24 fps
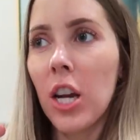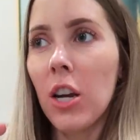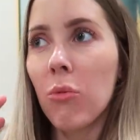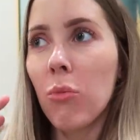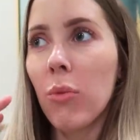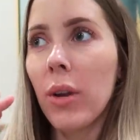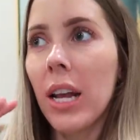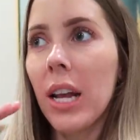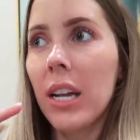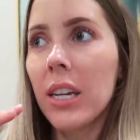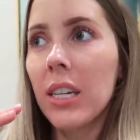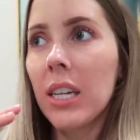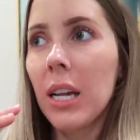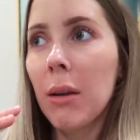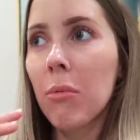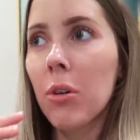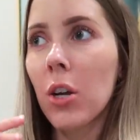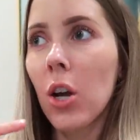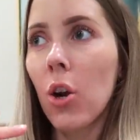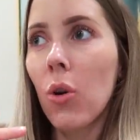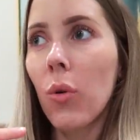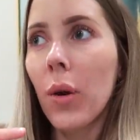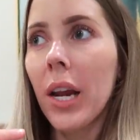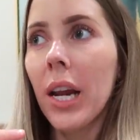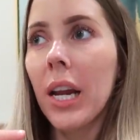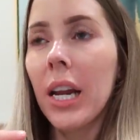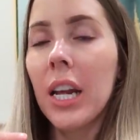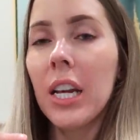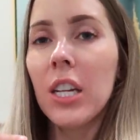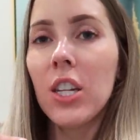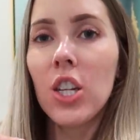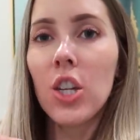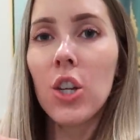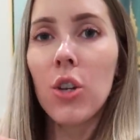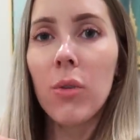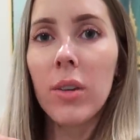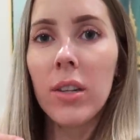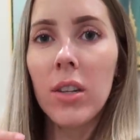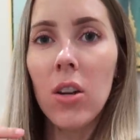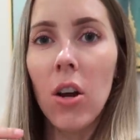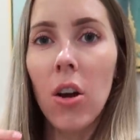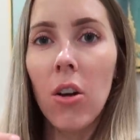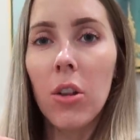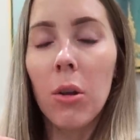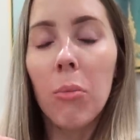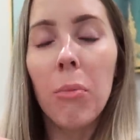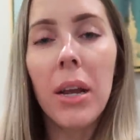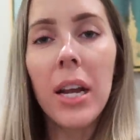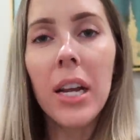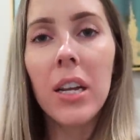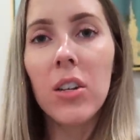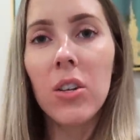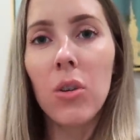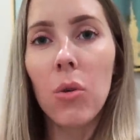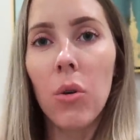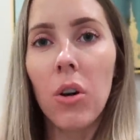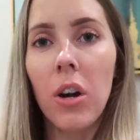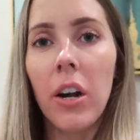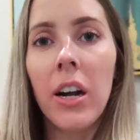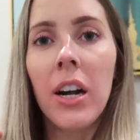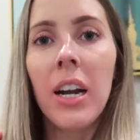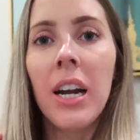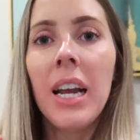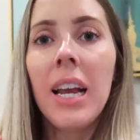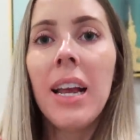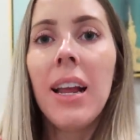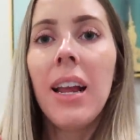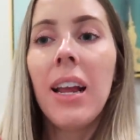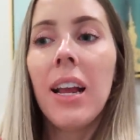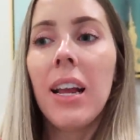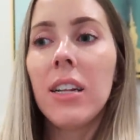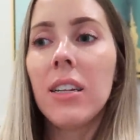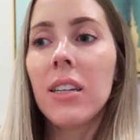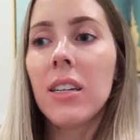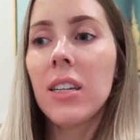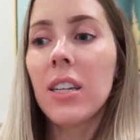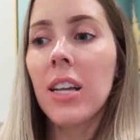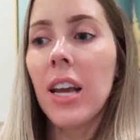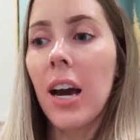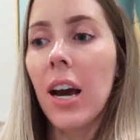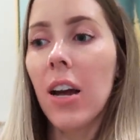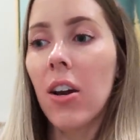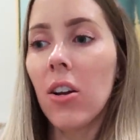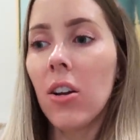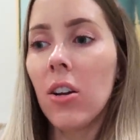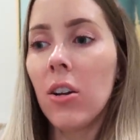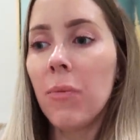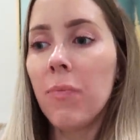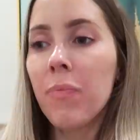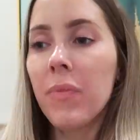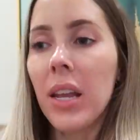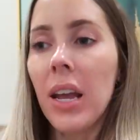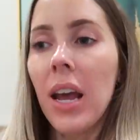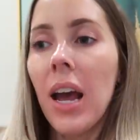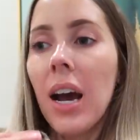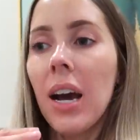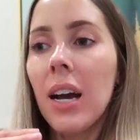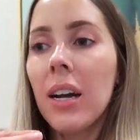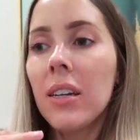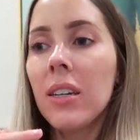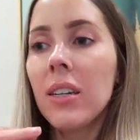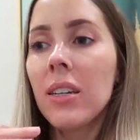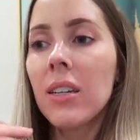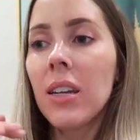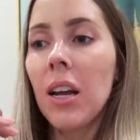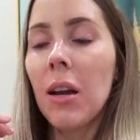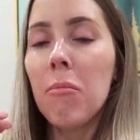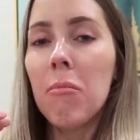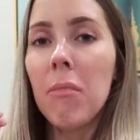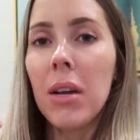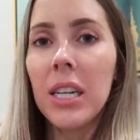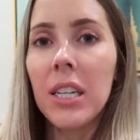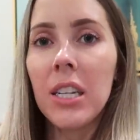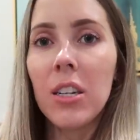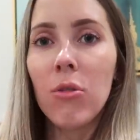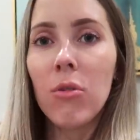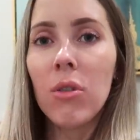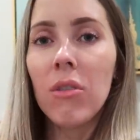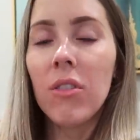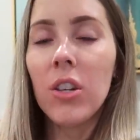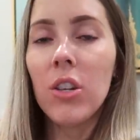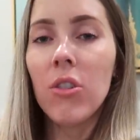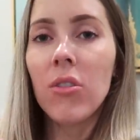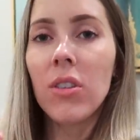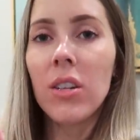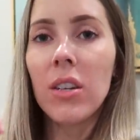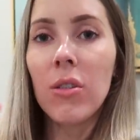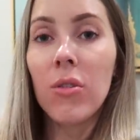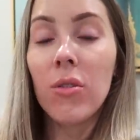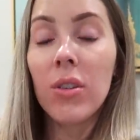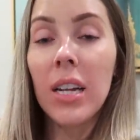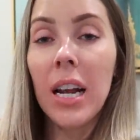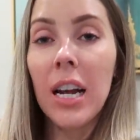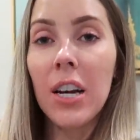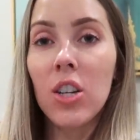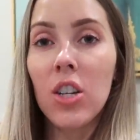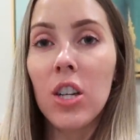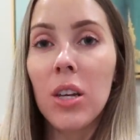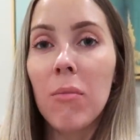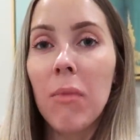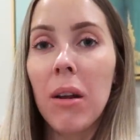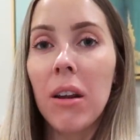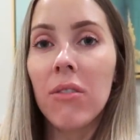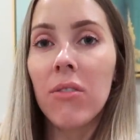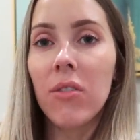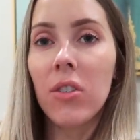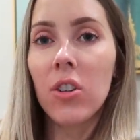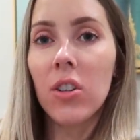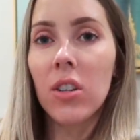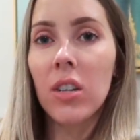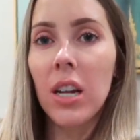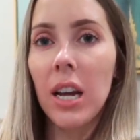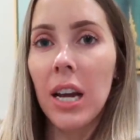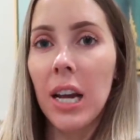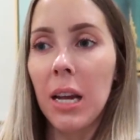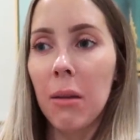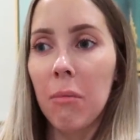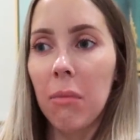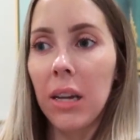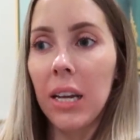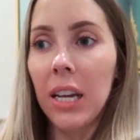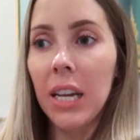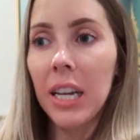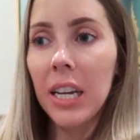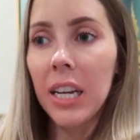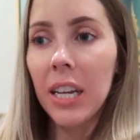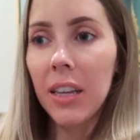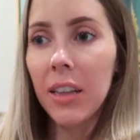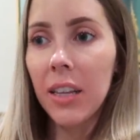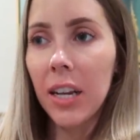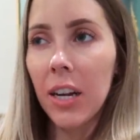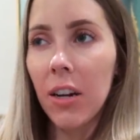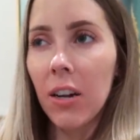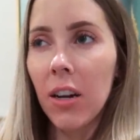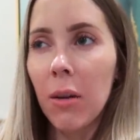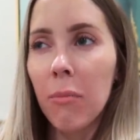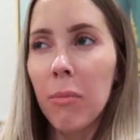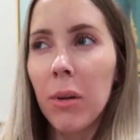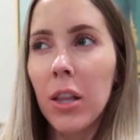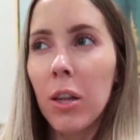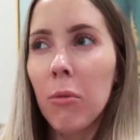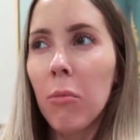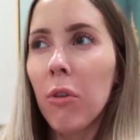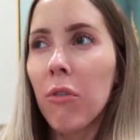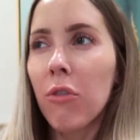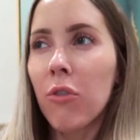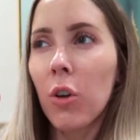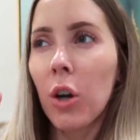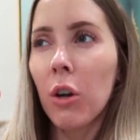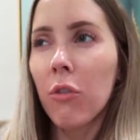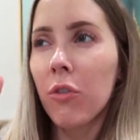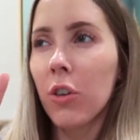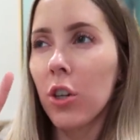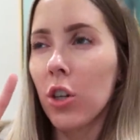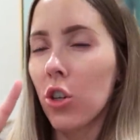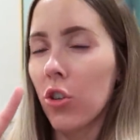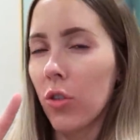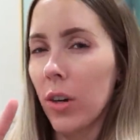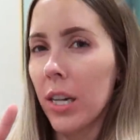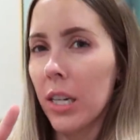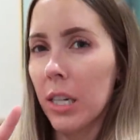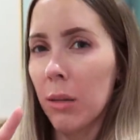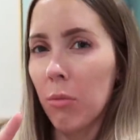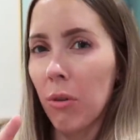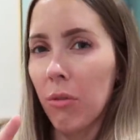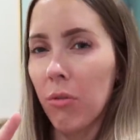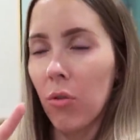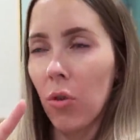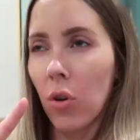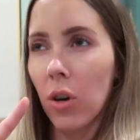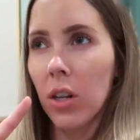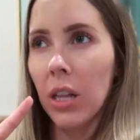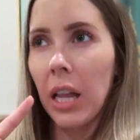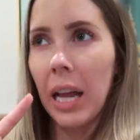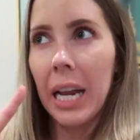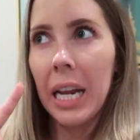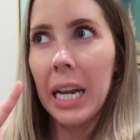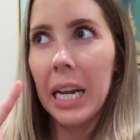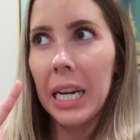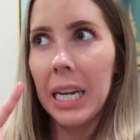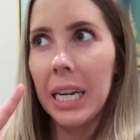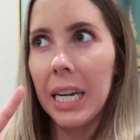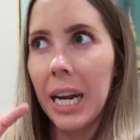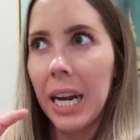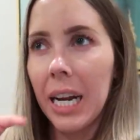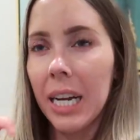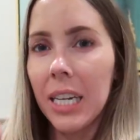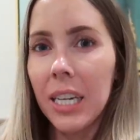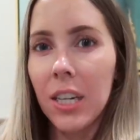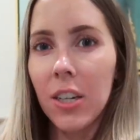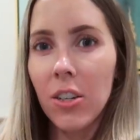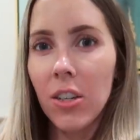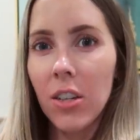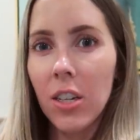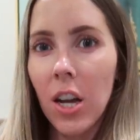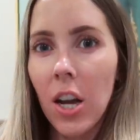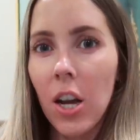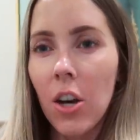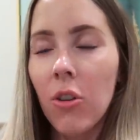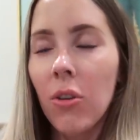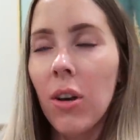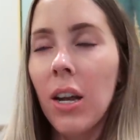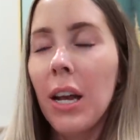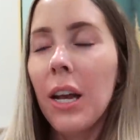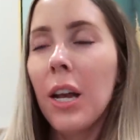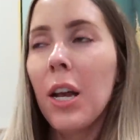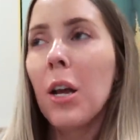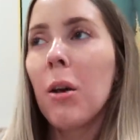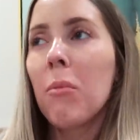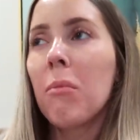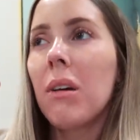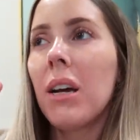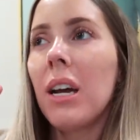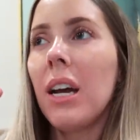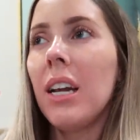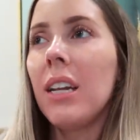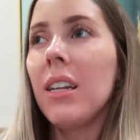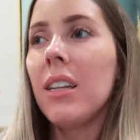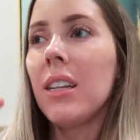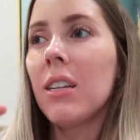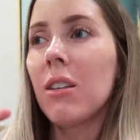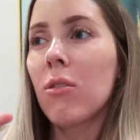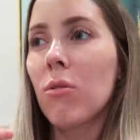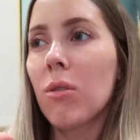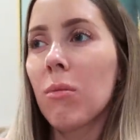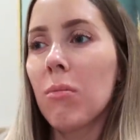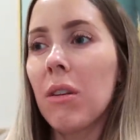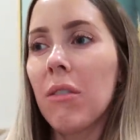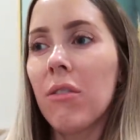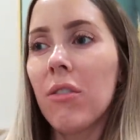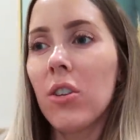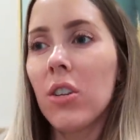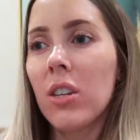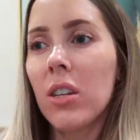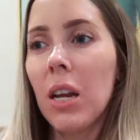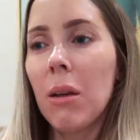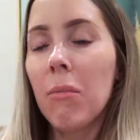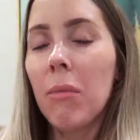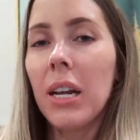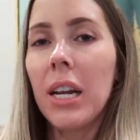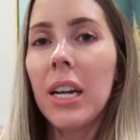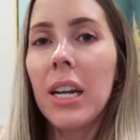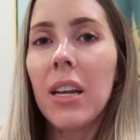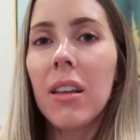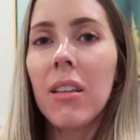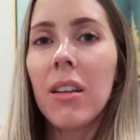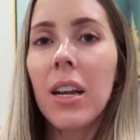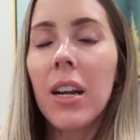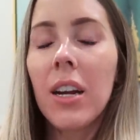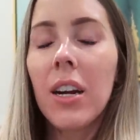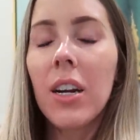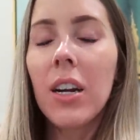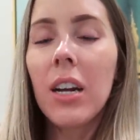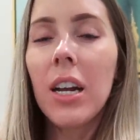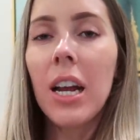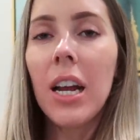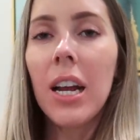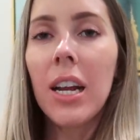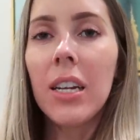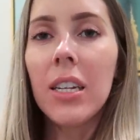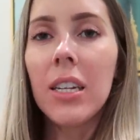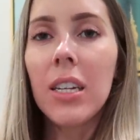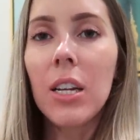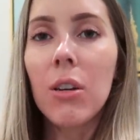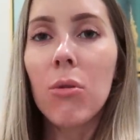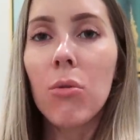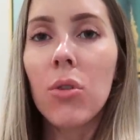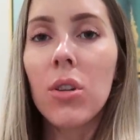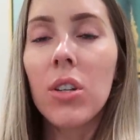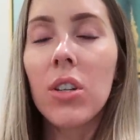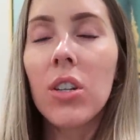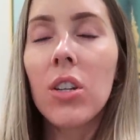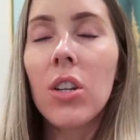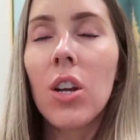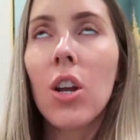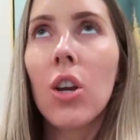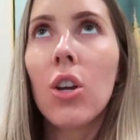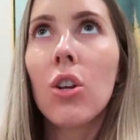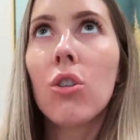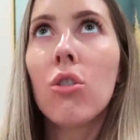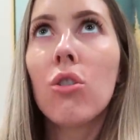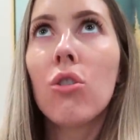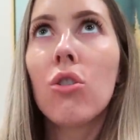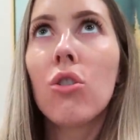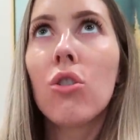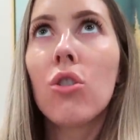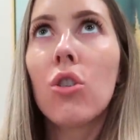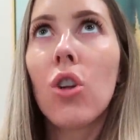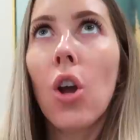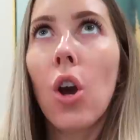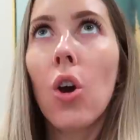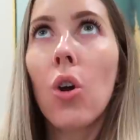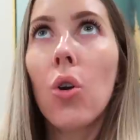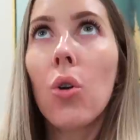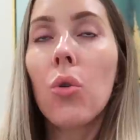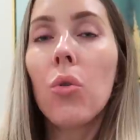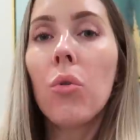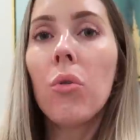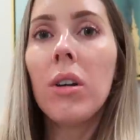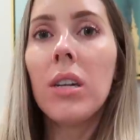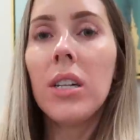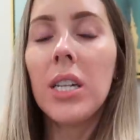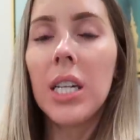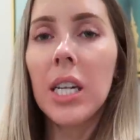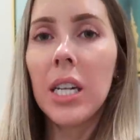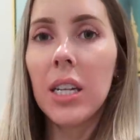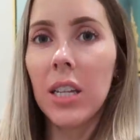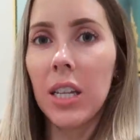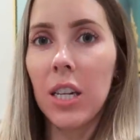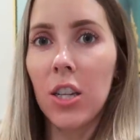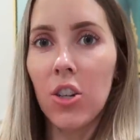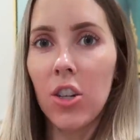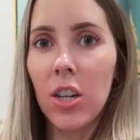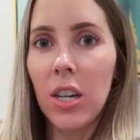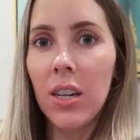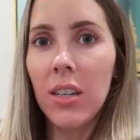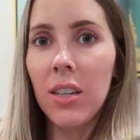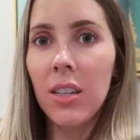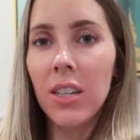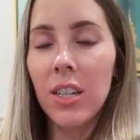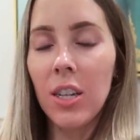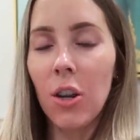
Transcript: And we ended up going to, it's called the Pink Door in Seattle. It has amazing reviews and it was actually my first time eating there. I've been there before for drinks before, like nine years ago, but this was my first time eating there and it was so delicious.